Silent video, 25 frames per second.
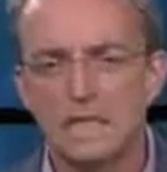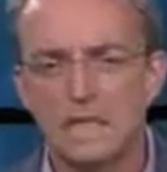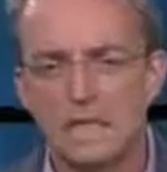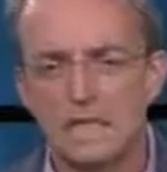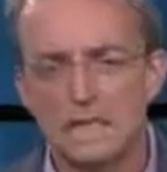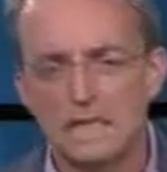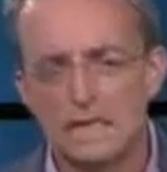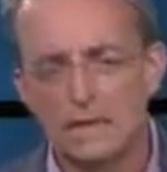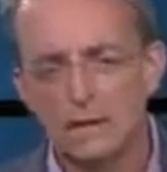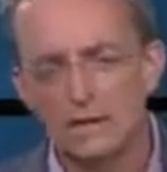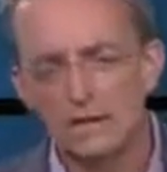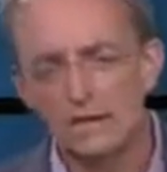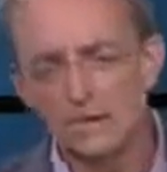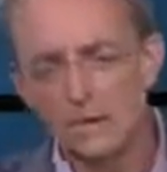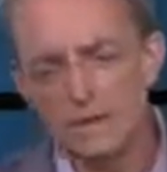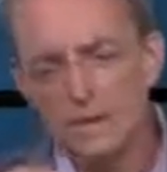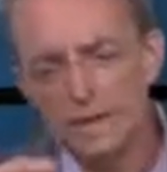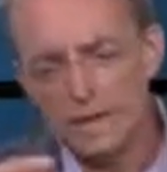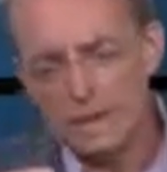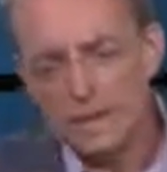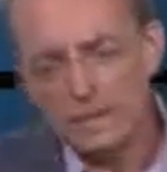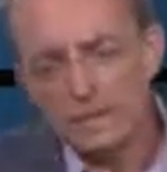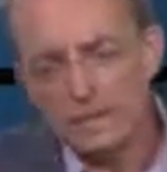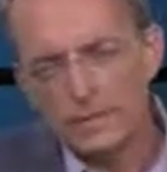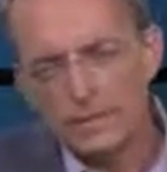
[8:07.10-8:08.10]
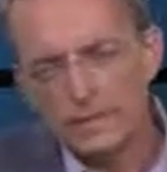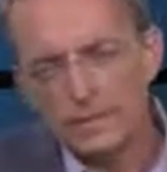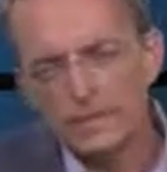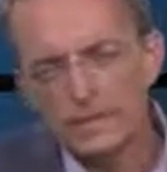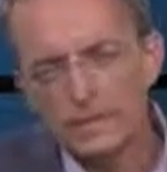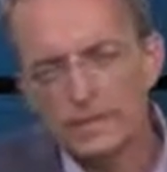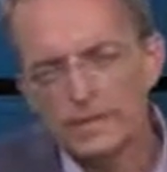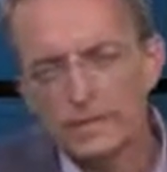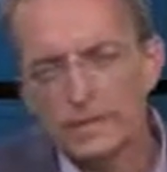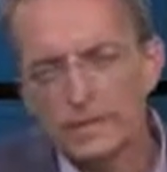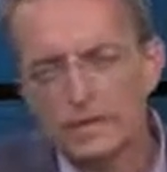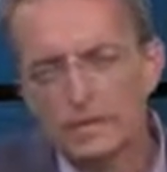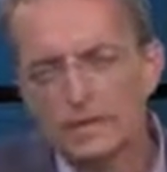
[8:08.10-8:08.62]
Now, as we think about
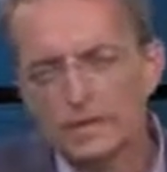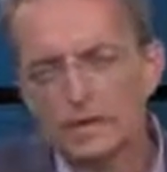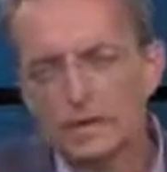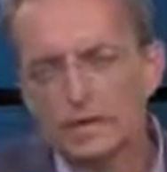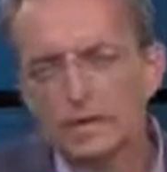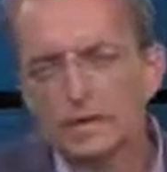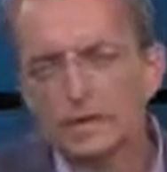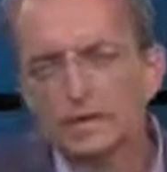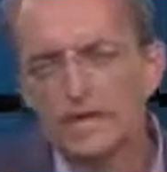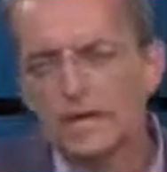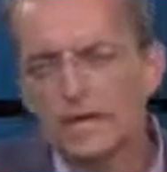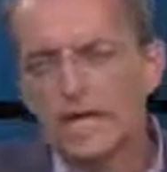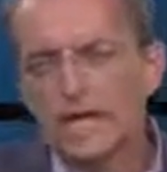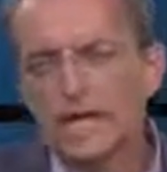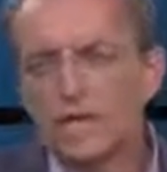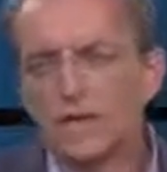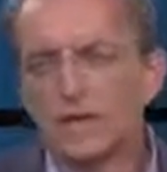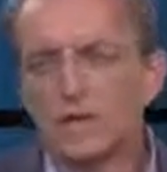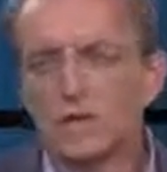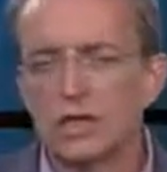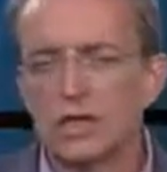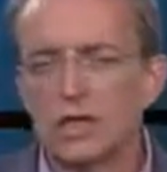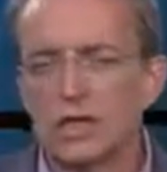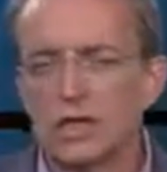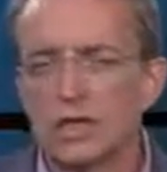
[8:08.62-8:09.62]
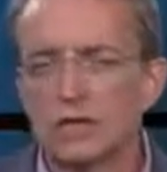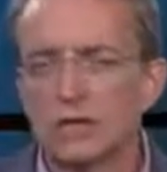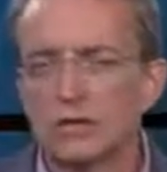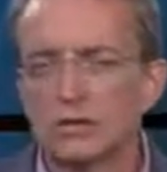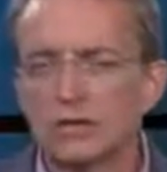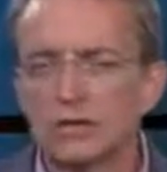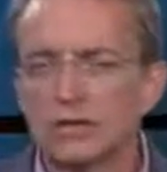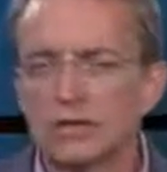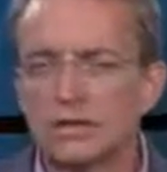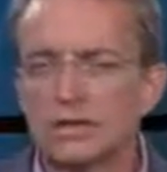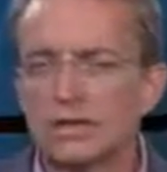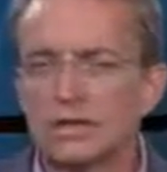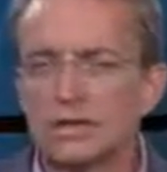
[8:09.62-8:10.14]
this idea of edge and
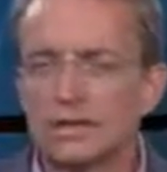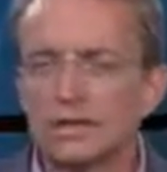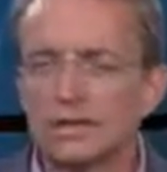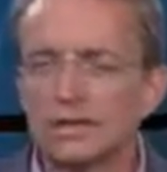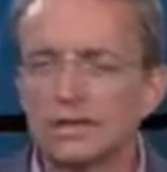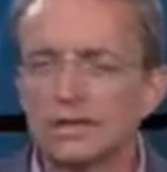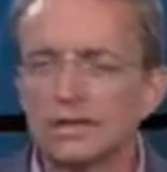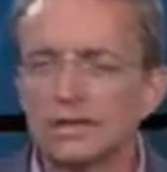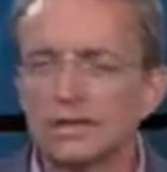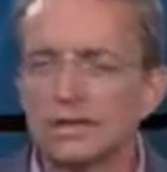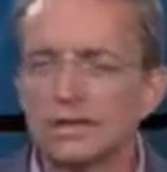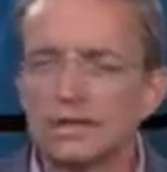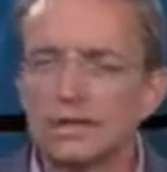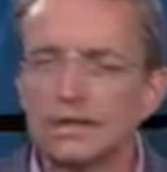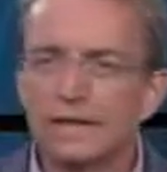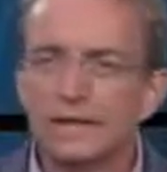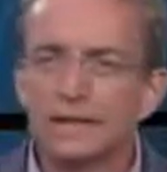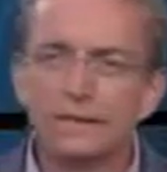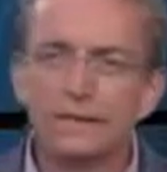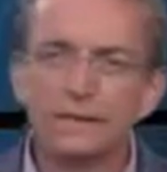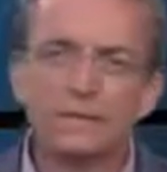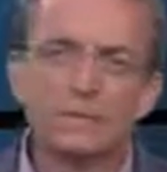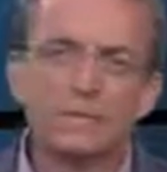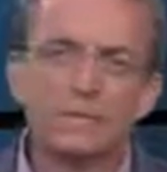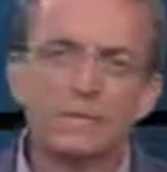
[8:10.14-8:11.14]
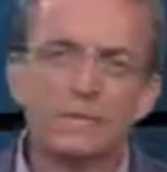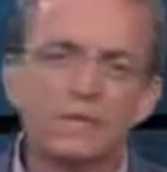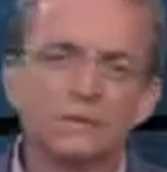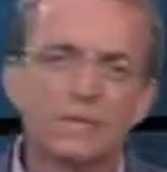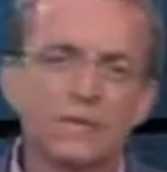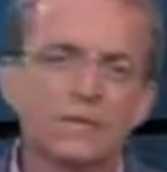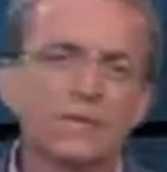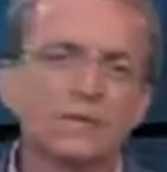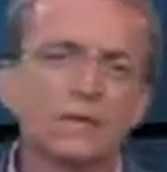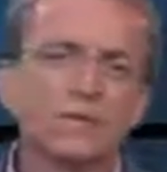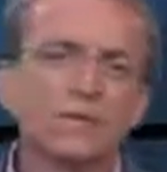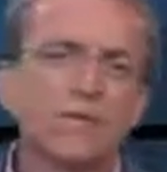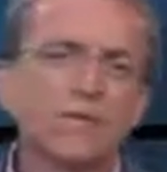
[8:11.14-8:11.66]
IoT, I'm
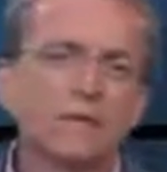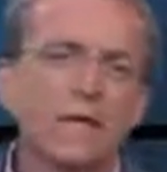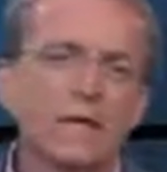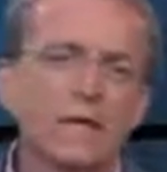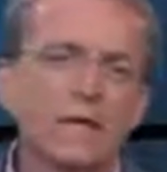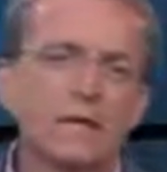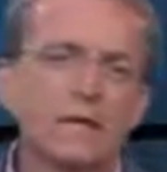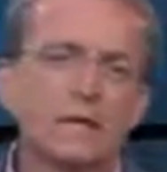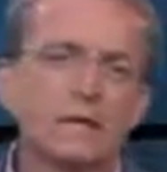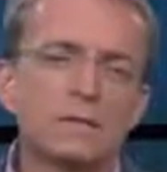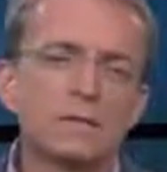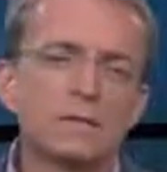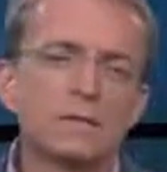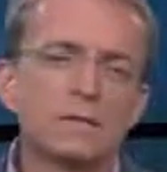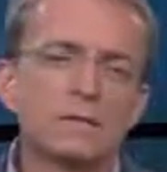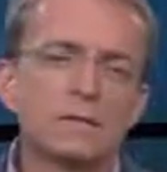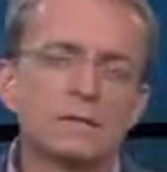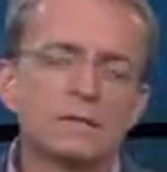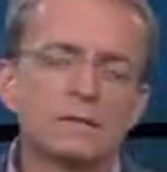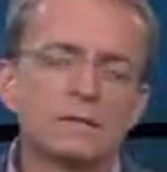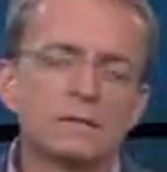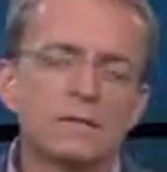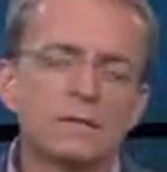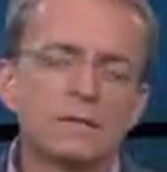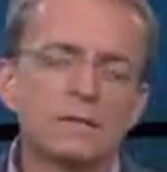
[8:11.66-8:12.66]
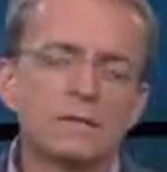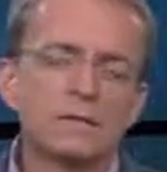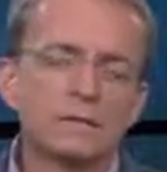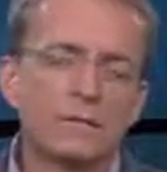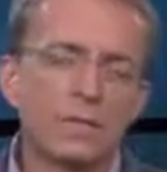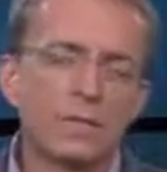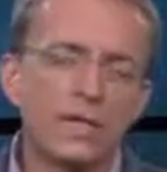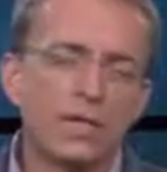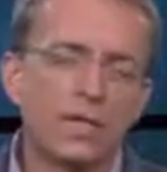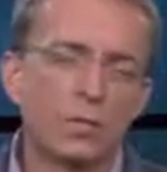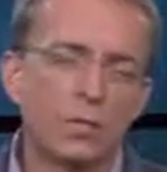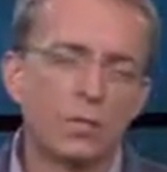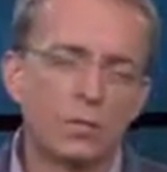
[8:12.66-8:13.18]
just amazed, and over
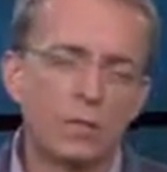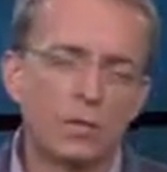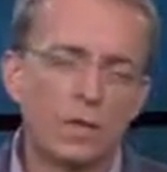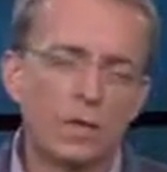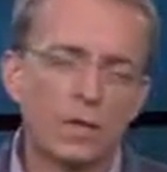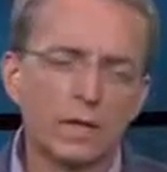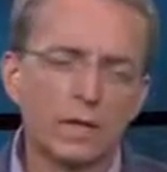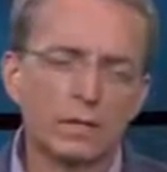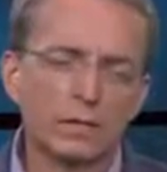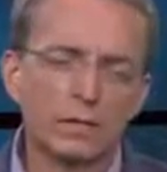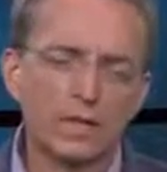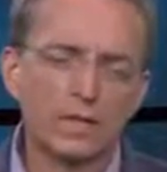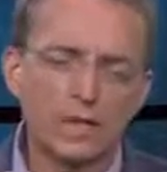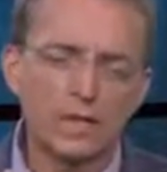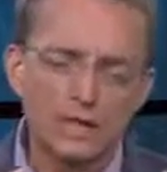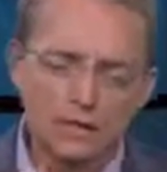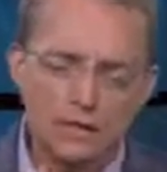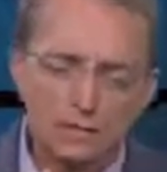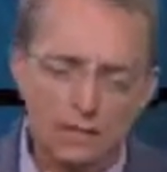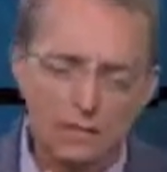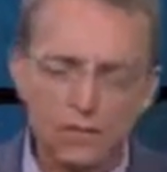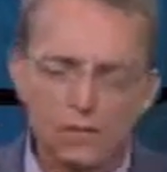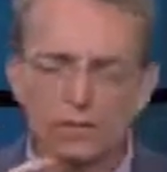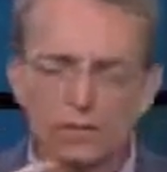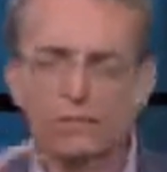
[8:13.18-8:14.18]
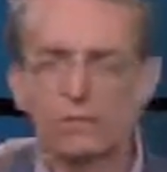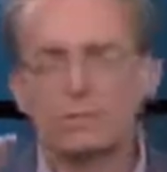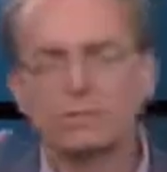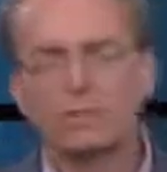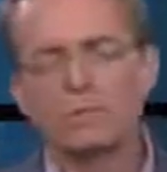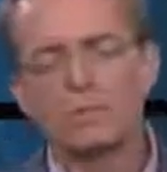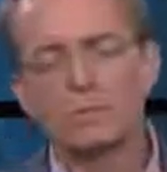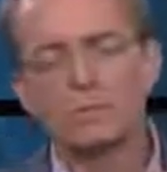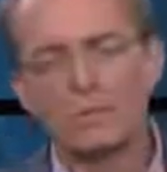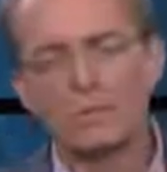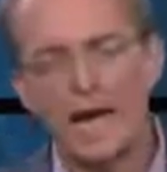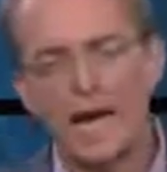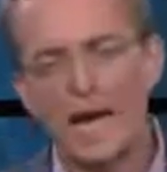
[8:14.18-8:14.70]
my career, you get to start to
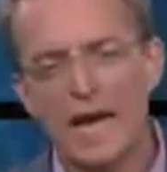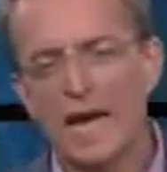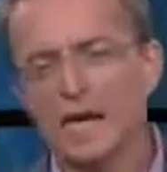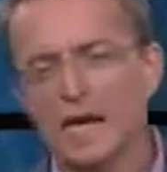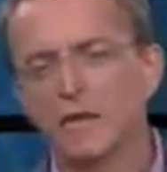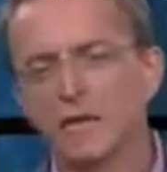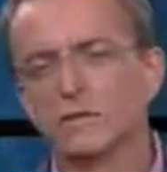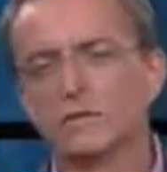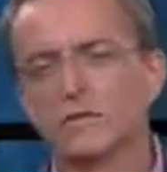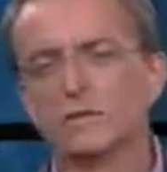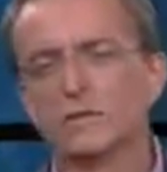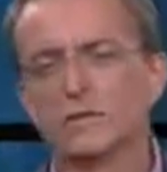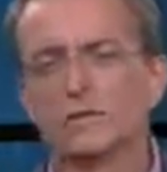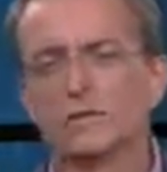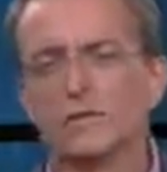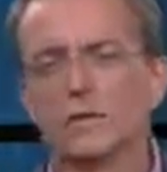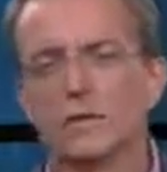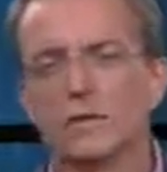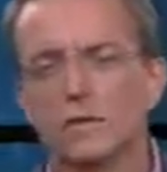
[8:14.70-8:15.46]
see patterns